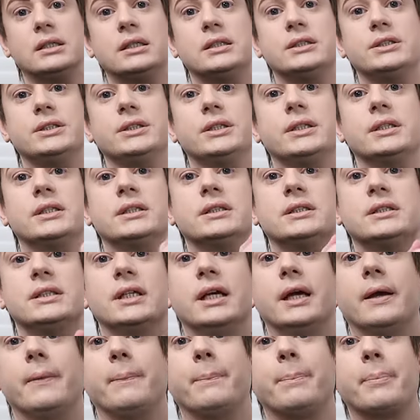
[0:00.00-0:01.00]
as you can
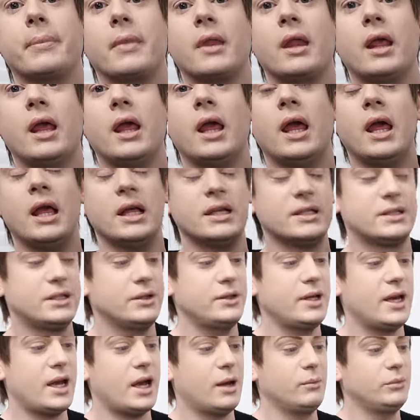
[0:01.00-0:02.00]
see. So
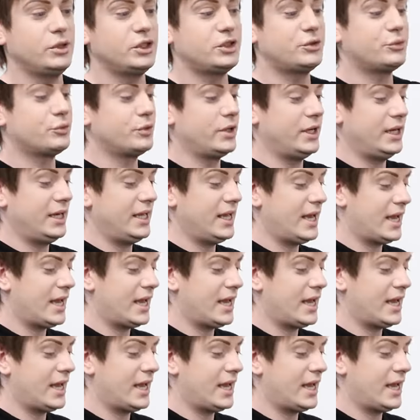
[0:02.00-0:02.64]
yeah, I'm just really